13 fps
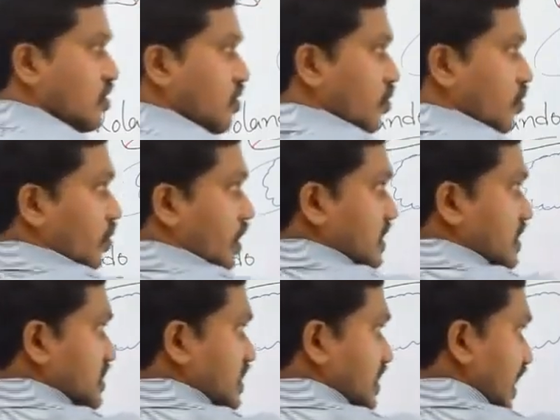one is
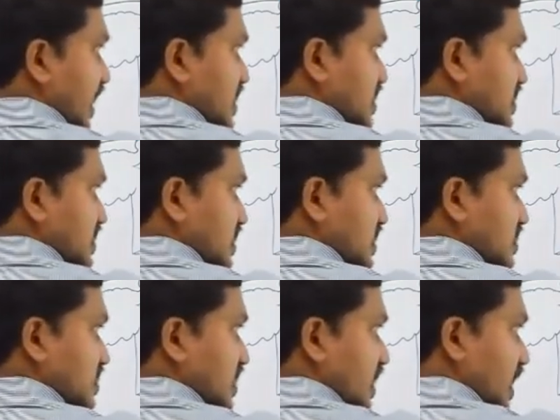rhinal sulcus
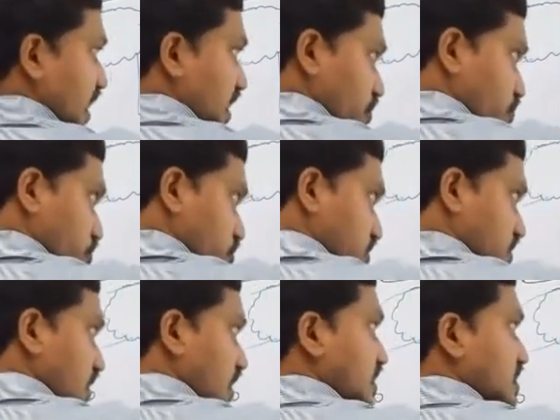and the
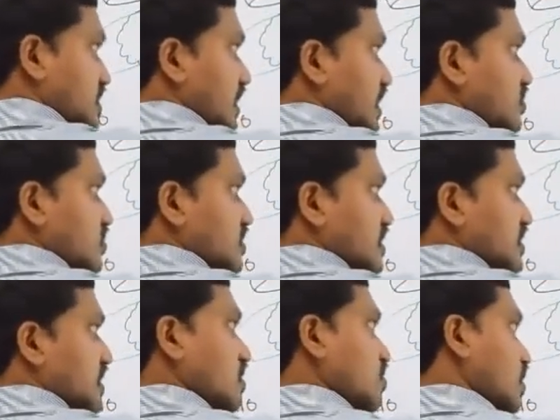posterior it is continuous as
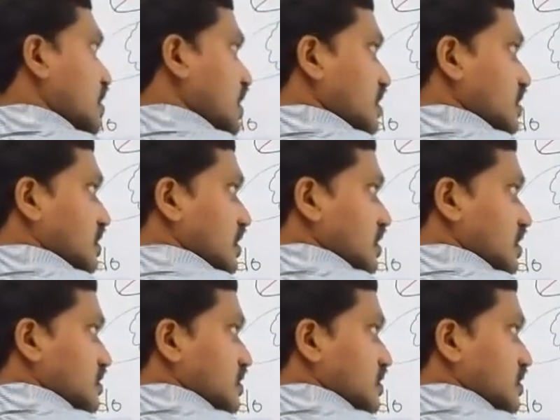a collateral sulcus.